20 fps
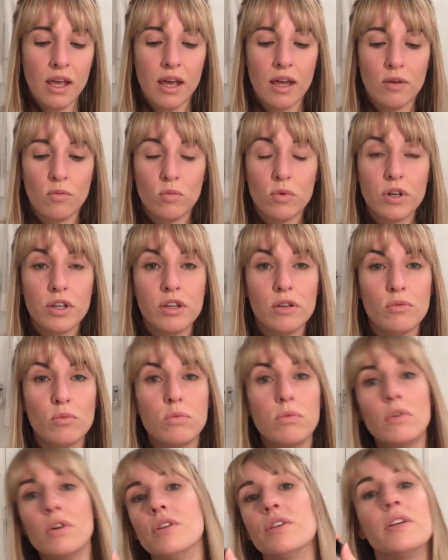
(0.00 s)
And what you
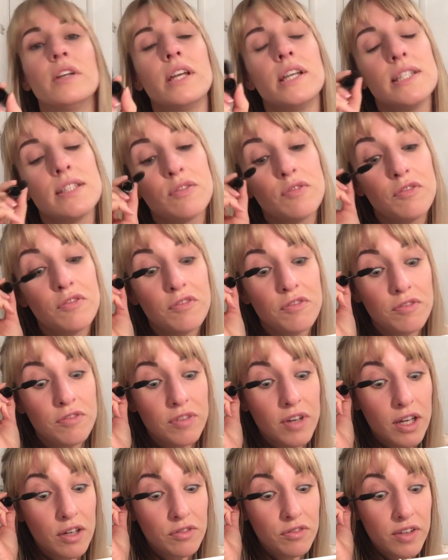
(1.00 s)
want is
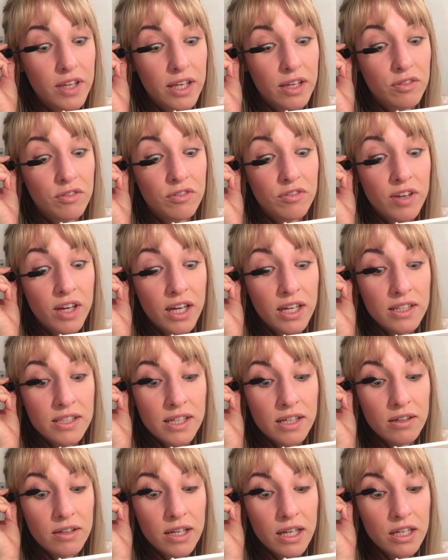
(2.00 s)
fluffy, fanned
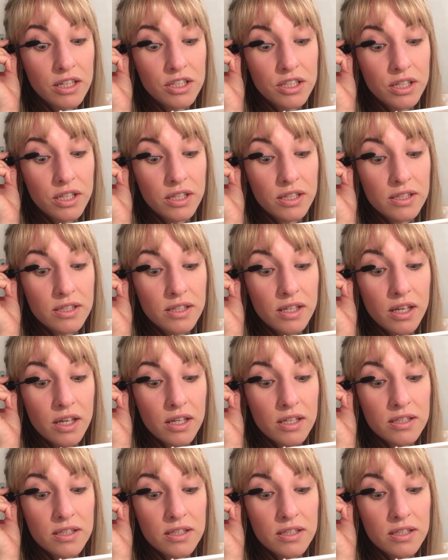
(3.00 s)
out lashes.